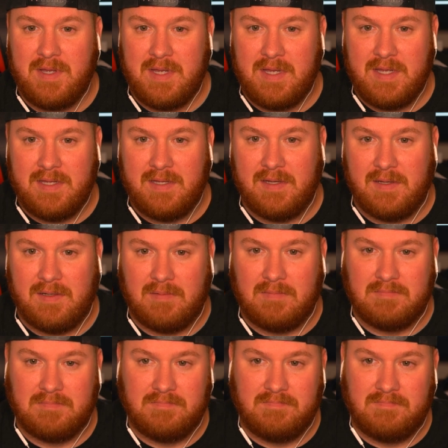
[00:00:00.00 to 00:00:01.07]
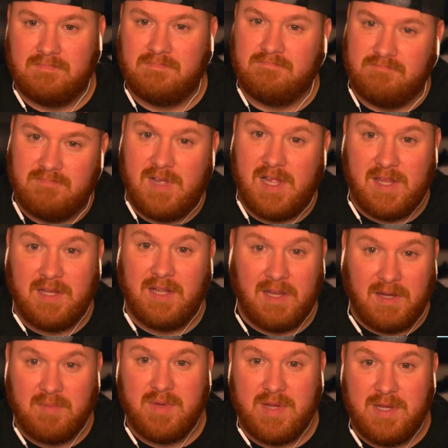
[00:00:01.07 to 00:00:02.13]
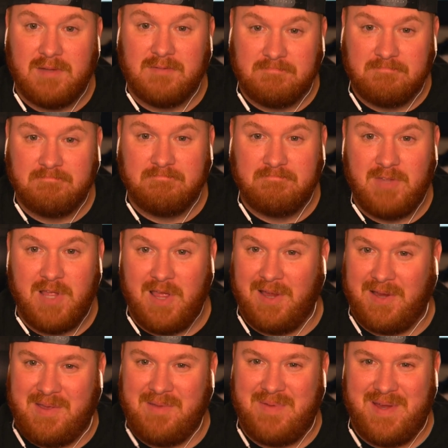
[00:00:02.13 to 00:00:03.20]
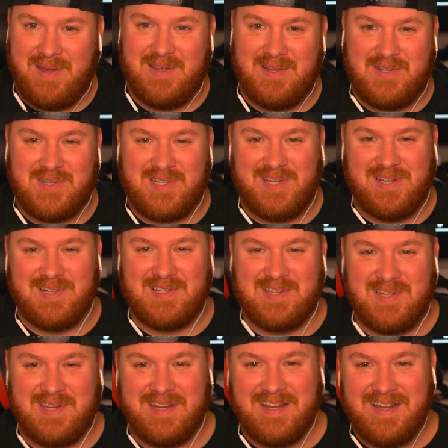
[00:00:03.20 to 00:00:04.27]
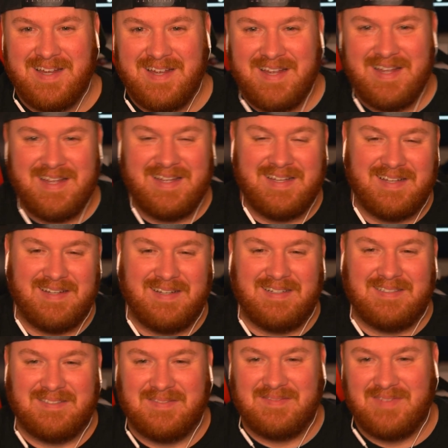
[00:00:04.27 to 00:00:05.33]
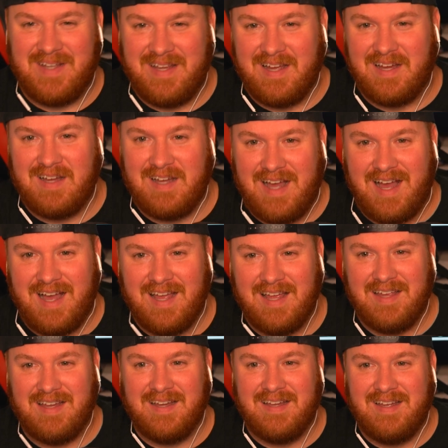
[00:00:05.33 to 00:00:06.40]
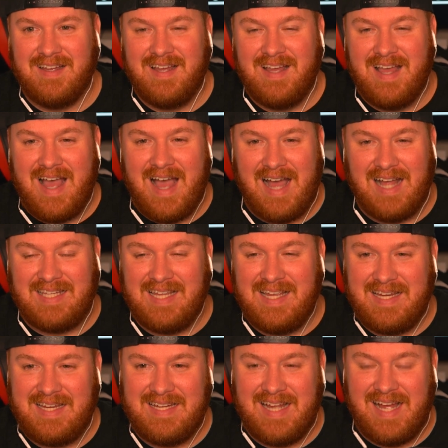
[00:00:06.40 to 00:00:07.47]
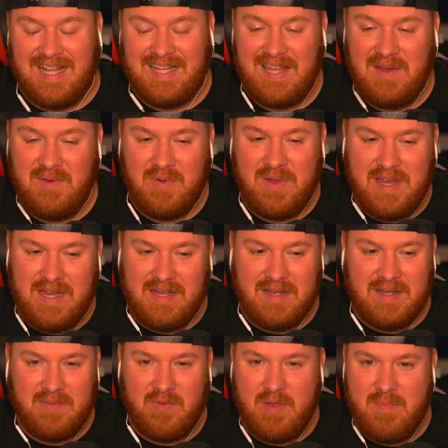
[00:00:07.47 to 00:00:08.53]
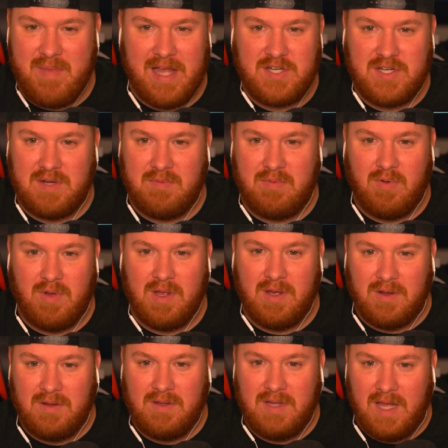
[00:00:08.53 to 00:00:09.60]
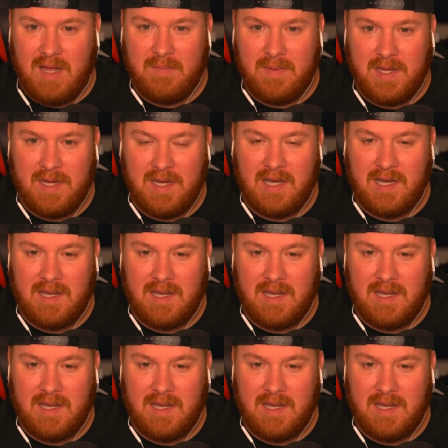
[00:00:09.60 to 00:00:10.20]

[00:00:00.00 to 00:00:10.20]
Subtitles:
I think that could be interesting to see. But yeah, I think we match up well. I mean,